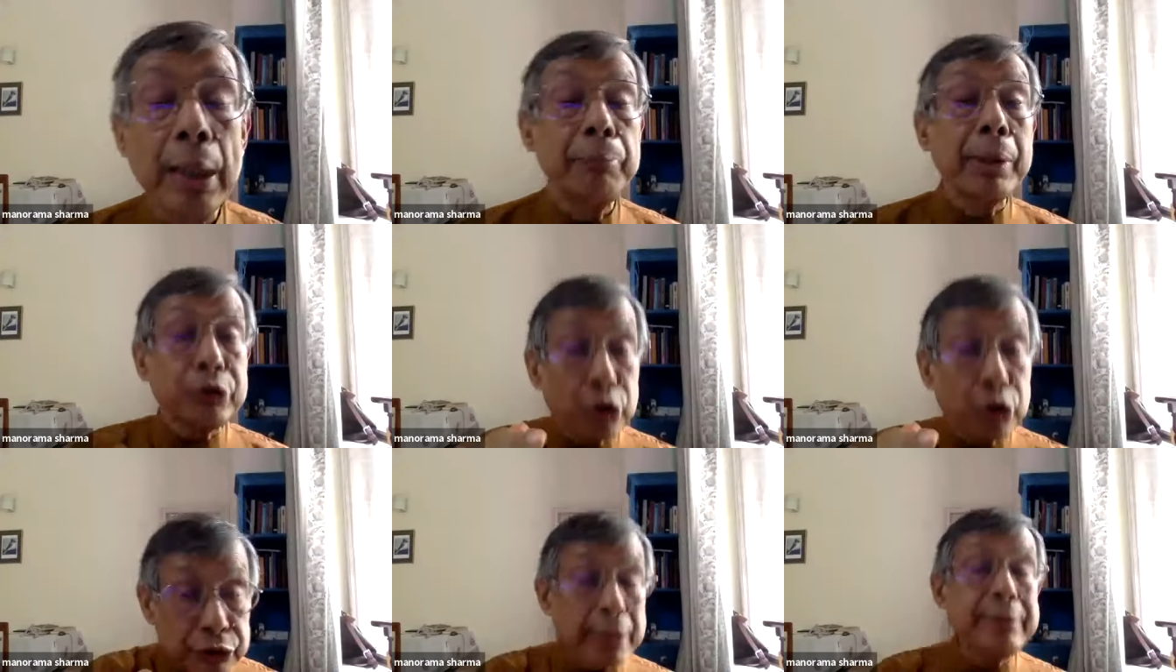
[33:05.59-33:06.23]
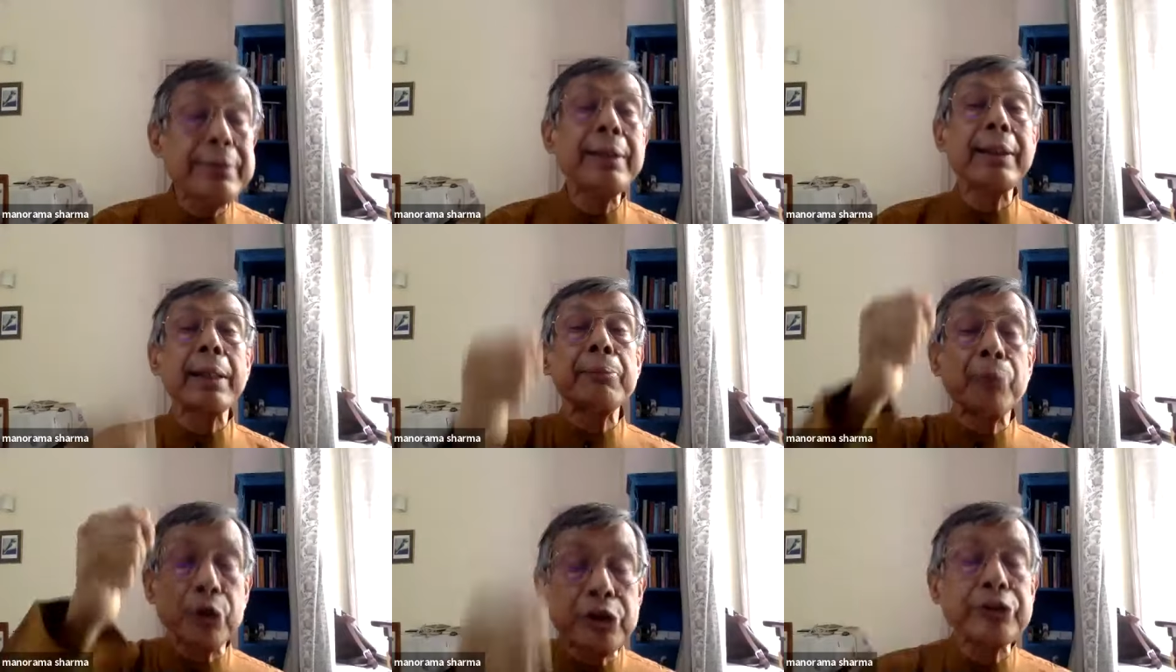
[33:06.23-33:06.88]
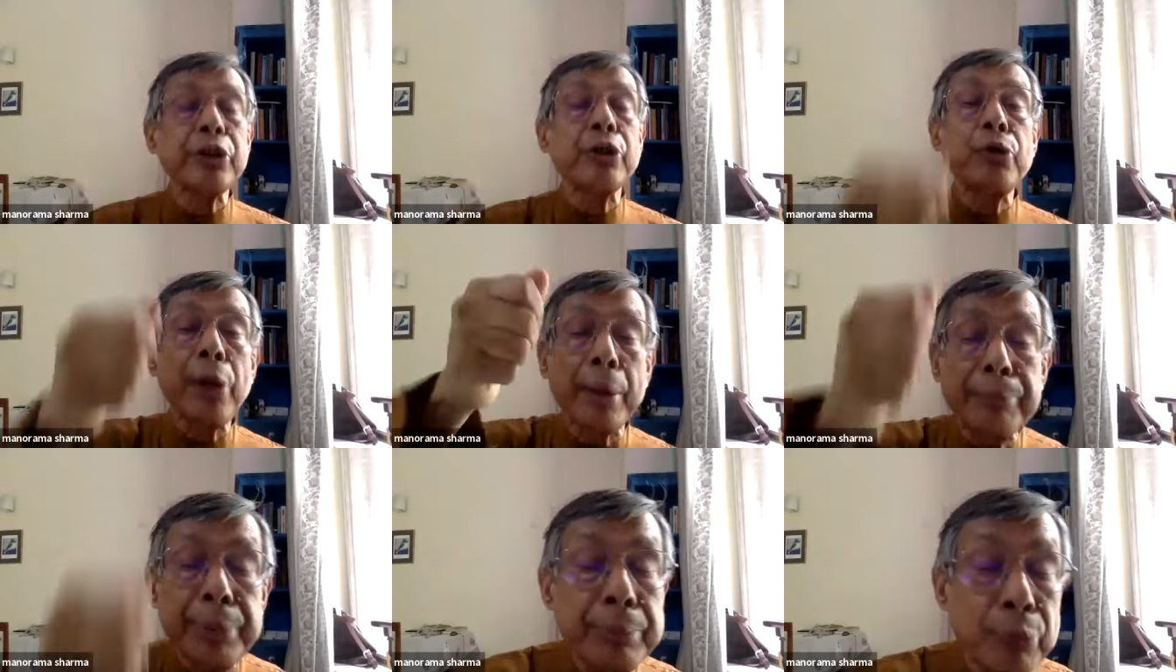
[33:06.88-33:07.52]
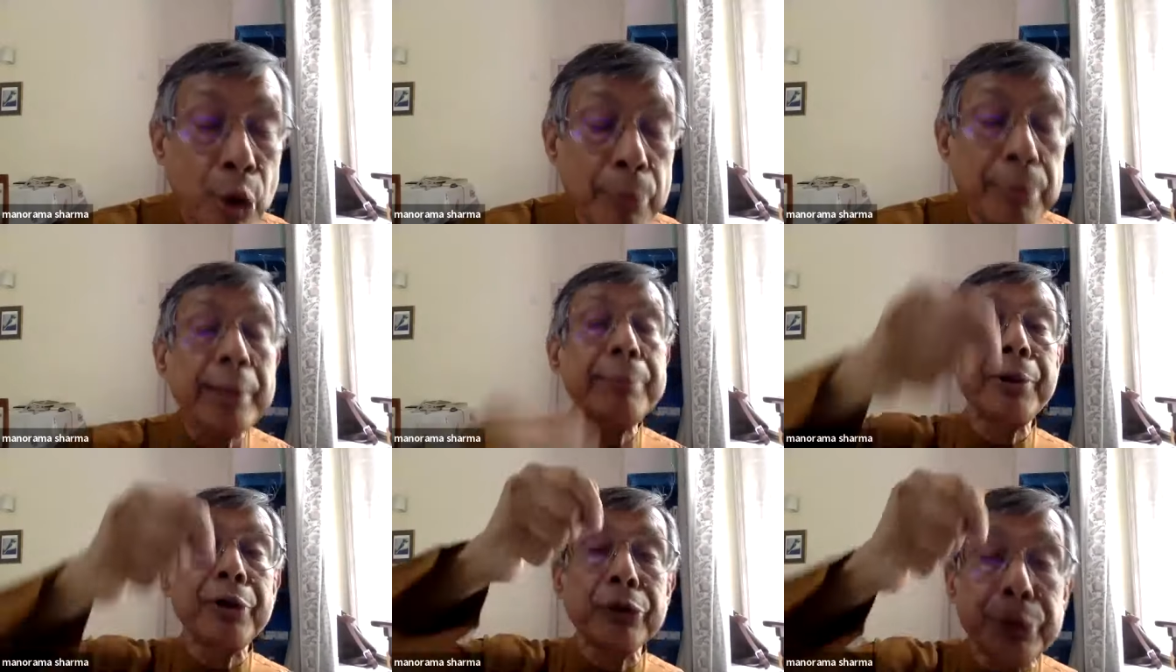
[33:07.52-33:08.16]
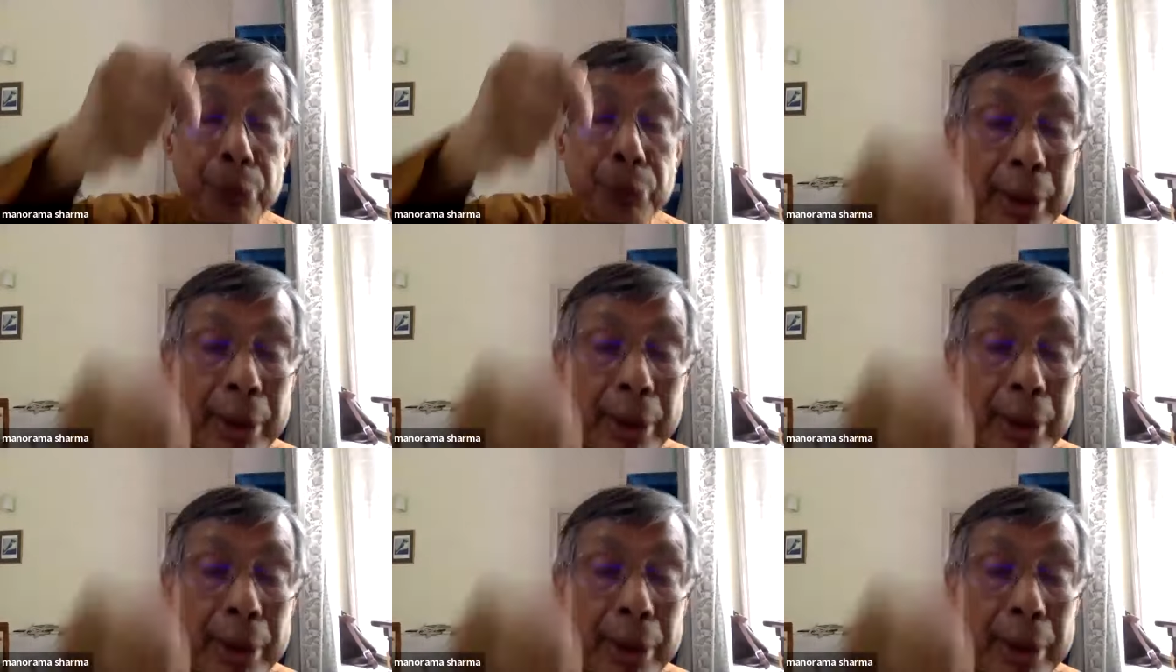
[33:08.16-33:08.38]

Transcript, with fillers: But society can monitor you every moment because you